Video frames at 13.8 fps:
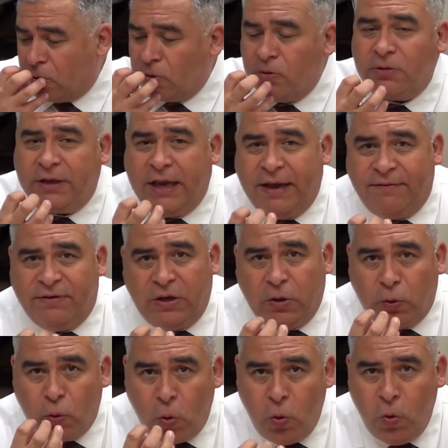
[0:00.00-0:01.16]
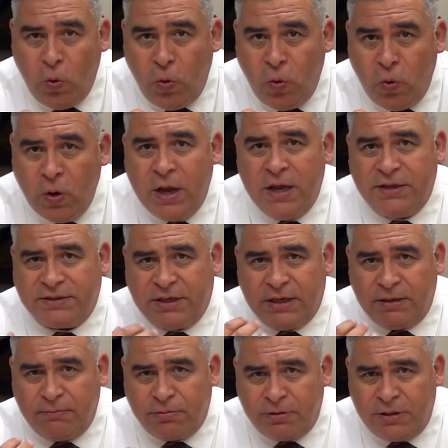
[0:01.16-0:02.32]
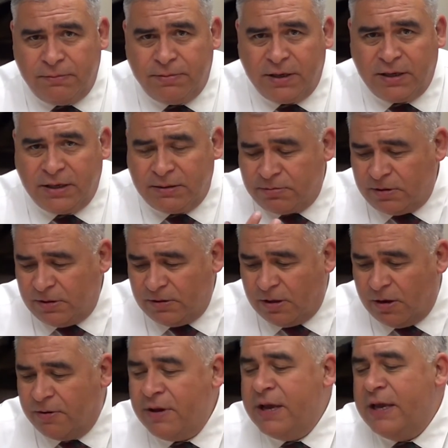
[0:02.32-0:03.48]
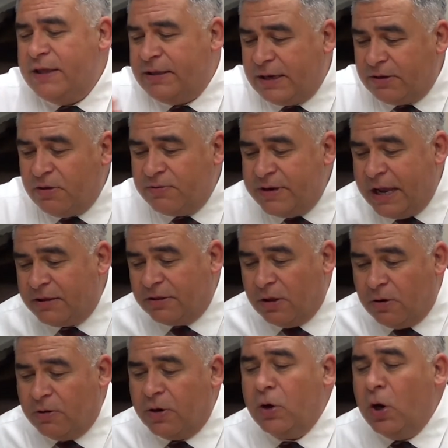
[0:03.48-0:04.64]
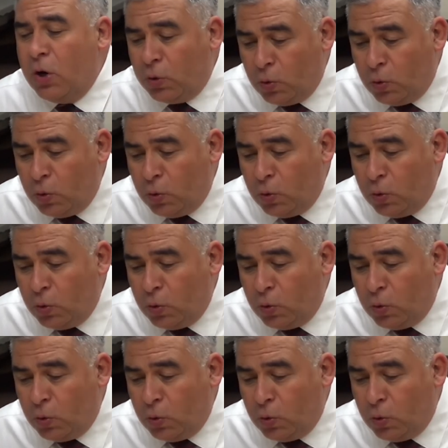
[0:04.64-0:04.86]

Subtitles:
oral cavity is getting pretty big and pretty low, and I go down lower,